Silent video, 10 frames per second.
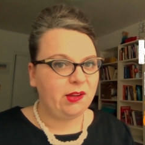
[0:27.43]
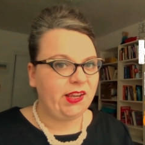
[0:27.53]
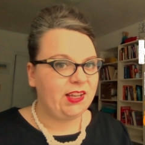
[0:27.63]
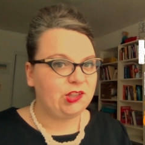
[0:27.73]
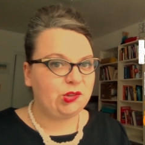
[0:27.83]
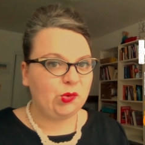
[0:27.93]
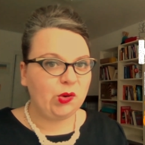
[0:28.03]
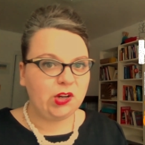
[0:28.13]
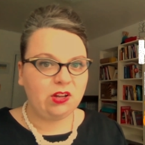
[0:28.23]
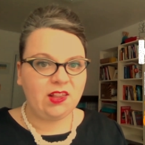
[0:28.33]
about
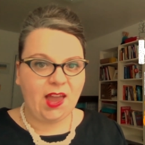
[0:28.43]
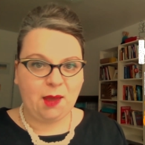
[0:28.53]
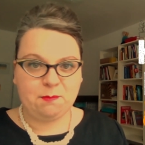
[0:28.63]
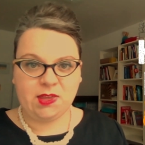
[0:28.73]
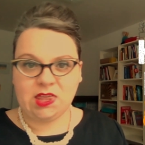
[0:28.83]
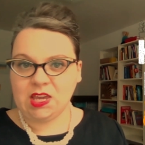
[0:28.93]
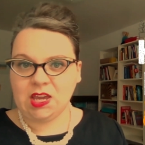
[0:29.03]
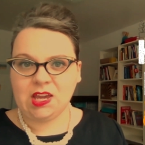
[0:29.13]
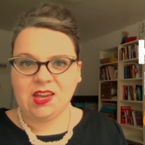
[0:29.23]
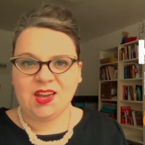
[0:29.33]
historical
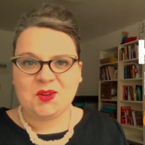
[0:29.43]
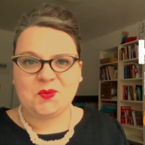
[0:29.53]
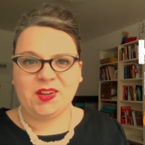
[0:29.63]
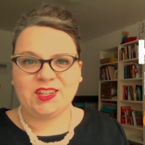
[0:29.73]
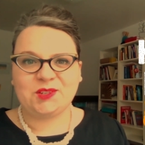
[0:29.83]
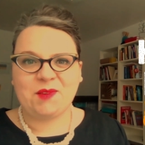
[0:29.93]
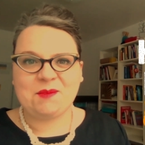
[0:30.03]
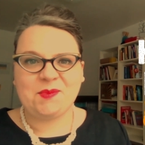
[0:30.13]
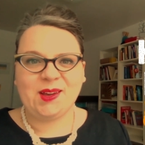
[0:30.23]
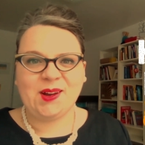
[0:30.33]
empathy, which
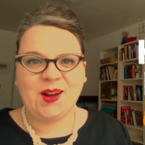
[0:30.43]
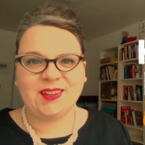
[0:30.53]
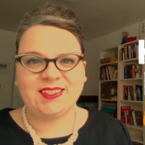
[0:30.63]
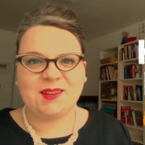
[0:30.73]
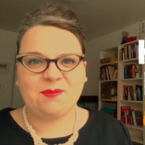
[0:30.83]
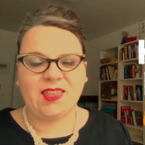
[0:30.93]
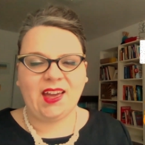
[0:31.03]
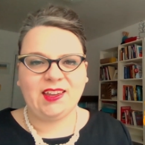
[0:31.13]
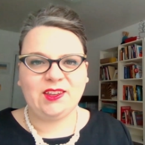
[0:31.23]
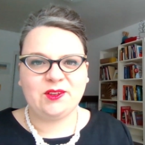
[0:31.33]
might be a concept
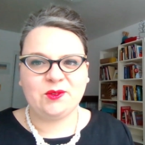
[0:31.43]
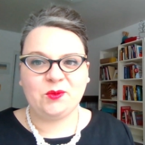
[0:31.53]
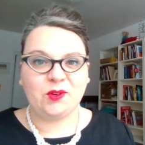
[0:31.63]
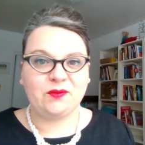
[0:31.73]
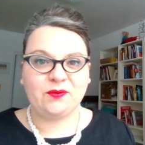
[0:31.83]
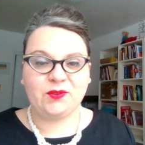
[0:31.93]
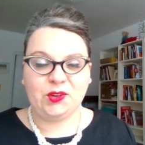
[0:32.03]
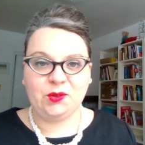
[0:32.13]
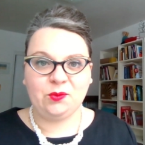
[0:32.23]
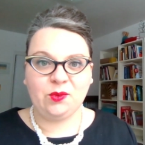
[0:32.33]
that you were
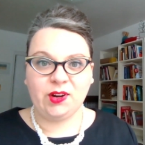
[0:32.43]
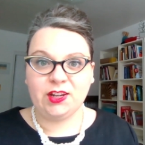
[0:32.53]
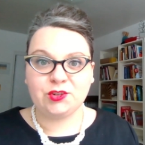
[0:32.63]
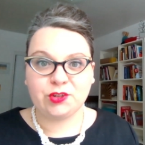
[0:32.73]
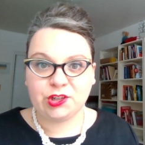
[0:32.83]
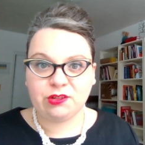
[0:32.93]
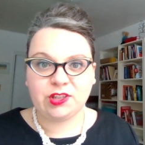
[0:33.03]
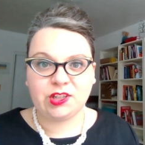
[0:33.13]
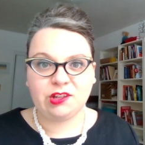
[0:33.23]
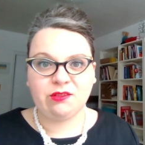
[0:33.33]
you were
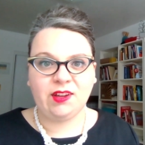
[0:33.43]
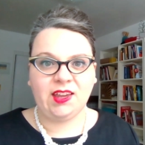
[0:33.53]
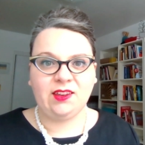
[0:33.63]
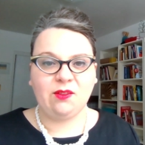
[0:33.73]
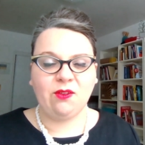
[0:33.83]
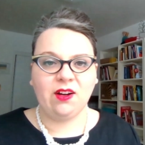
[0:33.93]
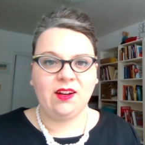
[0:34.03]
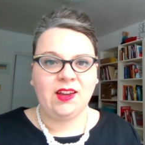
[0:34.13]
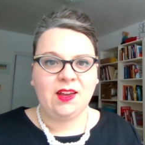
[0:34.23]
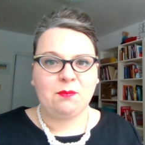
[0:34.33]
introduced to in
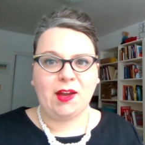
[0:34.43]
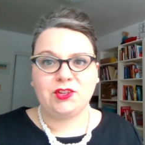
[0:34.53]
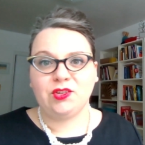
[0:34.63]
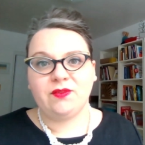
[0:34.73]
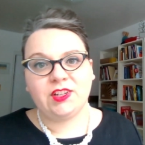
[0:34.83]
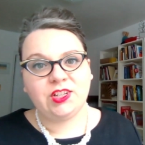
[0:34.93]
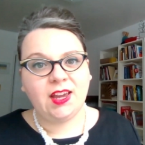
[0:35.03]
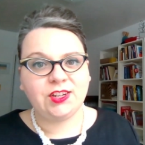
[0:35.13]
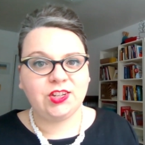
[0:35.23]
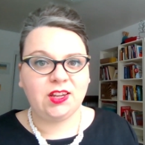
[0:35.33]
your Bachelor of
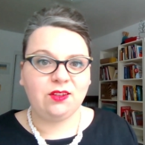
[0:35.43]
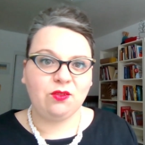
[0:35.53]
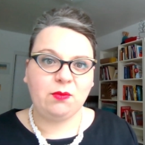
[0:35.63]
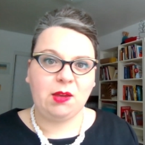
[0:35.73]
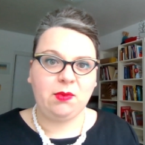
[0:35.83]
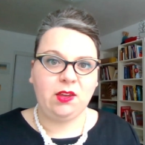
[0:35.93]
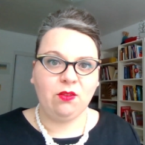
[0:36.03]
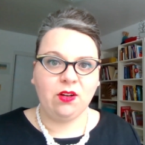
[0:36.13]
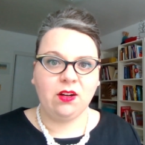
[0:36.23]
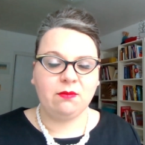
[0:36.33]
Education or maybe
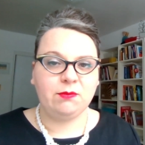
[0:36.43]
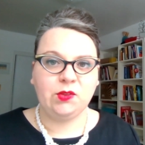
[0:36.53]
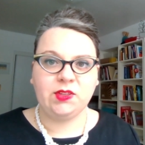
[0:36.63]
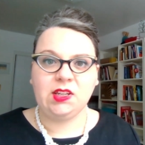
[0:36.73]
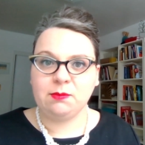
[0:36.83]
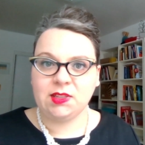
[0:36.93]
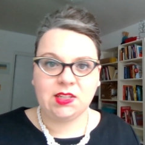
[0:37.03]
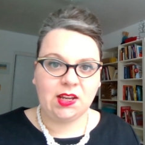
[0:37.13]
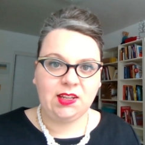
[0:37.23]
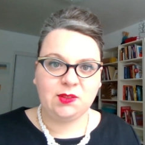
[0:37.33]
your museum
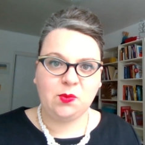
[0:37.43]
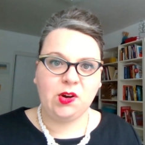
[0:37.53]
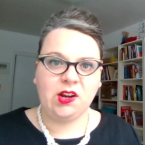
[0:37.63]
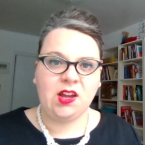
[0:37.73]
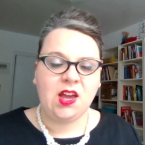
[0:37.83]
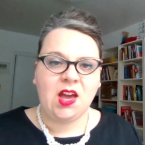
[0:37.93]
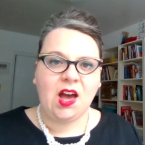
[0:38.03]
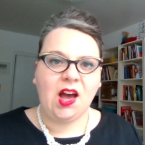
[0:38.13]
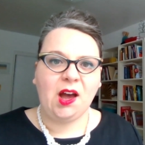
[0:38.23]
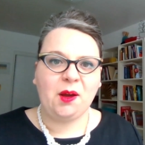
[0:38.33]
studies work
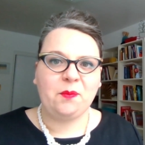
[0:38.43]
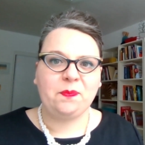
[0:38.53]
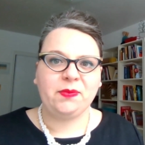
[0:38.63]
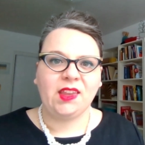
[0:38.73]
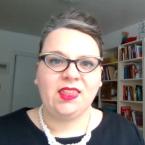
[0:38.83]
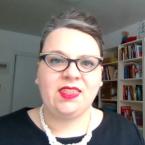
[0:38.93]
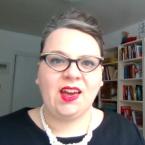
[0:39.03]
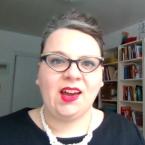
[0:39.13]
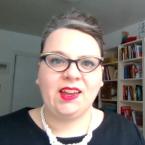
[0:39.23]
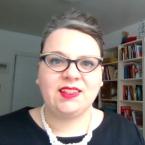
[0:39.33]
um,
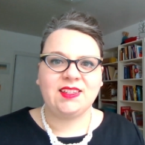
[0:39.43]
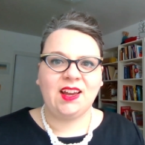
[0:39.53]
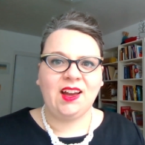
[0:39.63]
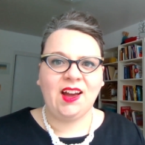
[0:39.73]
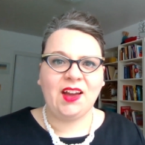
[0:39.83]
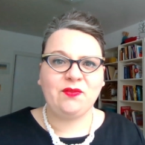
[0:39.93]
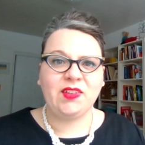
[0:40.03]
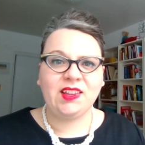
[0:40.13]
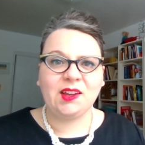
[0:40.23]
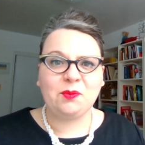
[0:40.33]
that uh, I
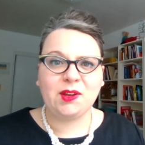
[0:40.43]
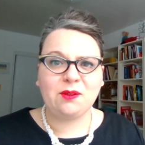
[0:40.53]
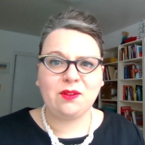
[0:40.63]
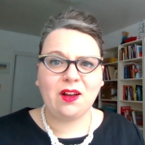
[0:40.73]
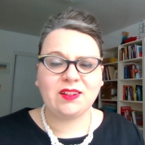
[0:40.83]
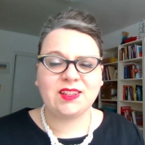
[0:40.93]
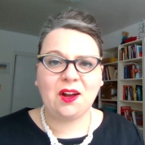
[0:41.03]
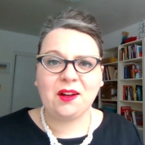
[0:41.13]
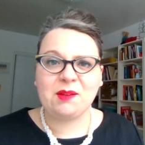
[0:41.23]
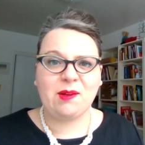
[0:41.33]
feel like we don't
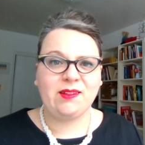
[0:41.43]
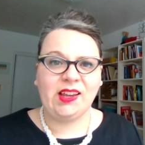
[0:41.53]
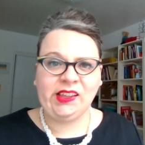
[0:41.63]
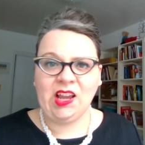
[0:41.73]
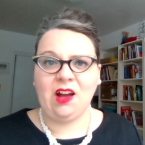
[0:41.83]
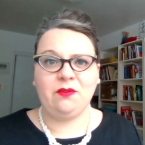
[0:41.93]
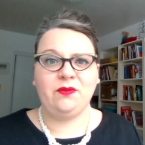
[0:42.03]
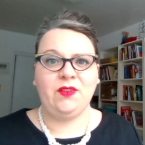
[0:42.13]
talk about enough